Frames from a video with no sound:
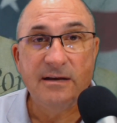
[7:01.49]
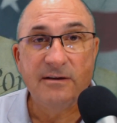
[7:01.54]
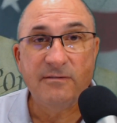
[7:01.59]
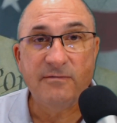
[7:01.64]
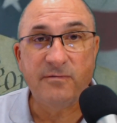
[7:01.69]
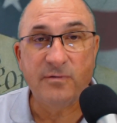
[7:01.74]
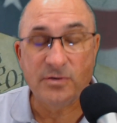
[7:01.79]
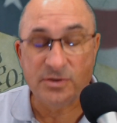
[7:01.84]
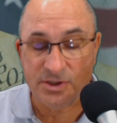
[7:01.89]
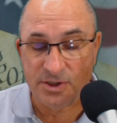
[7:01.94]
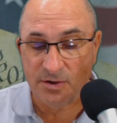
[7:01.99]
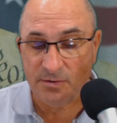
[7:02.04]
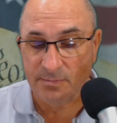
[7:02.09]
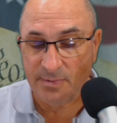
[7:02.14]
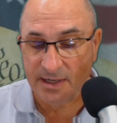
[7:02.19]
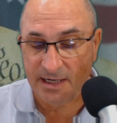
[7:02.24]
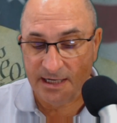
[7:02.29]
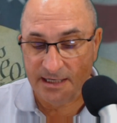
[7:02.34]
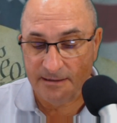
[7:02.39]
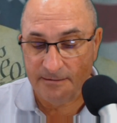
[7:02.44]
for Joe
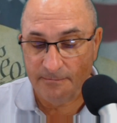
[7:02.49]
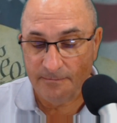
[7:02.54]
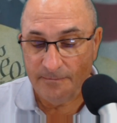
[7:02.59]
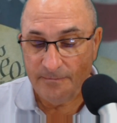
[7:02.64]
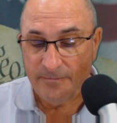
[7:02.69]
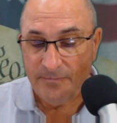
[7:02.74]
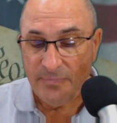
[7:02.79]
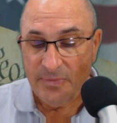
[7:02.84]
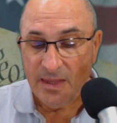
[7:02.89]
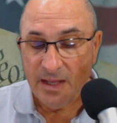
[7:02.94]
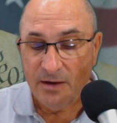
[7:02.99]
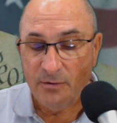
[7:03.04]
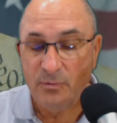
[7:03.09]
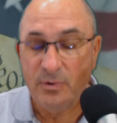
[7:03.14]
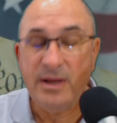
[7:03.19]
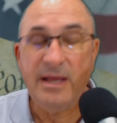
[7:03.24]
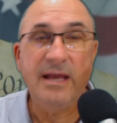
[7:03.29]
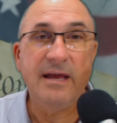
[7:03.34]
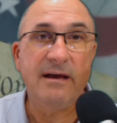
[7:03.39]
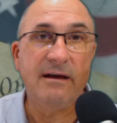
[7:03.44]
Biden.
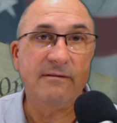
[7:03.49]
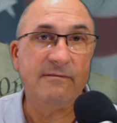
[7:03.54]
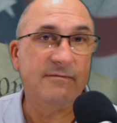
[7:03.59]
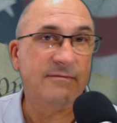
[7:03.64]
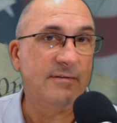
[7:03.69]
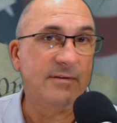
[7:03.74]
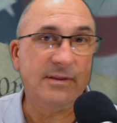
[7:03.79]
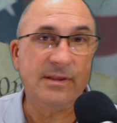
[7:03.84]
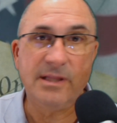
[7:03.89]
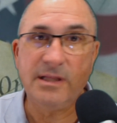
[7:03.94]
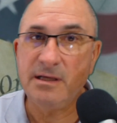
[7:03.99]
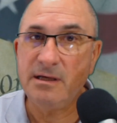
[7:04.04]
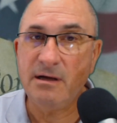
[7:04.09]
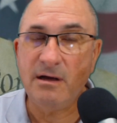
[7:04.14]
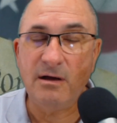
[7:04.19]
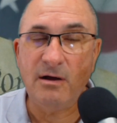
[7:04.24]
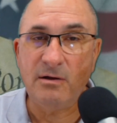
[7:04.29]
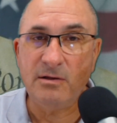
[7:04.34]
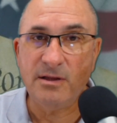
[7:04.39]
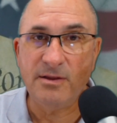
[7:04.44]
We have
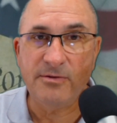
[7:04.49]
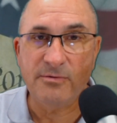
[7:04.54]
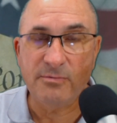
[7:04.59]
all of